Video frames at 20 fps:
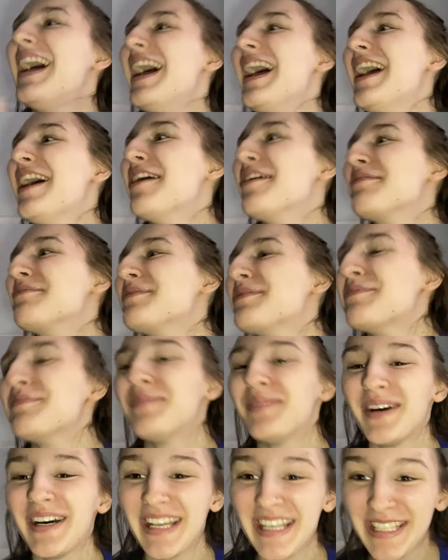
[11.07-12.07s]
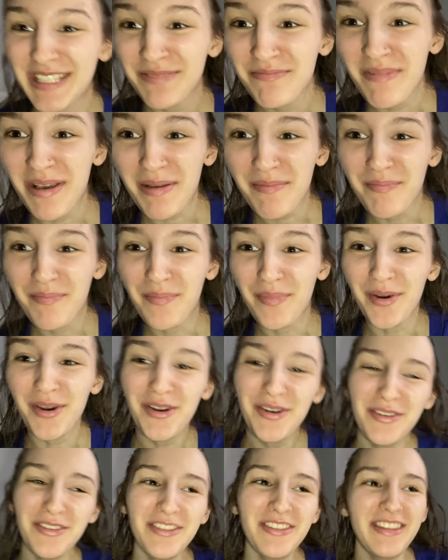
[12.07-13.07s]
But it's my
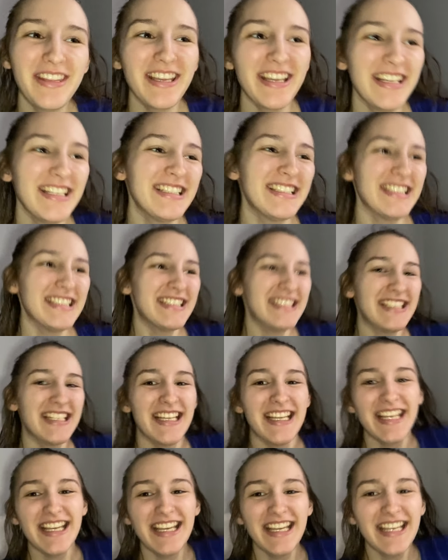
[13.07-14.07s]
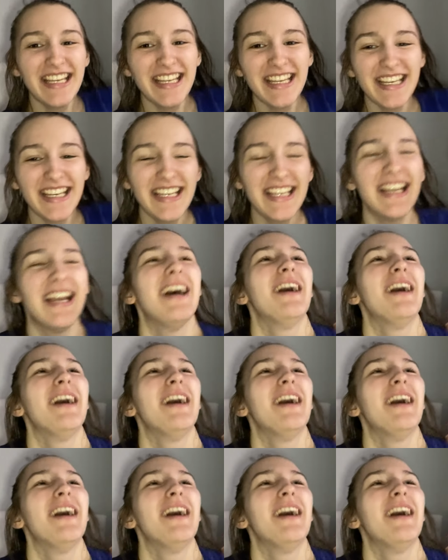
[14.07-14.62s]
birthday today.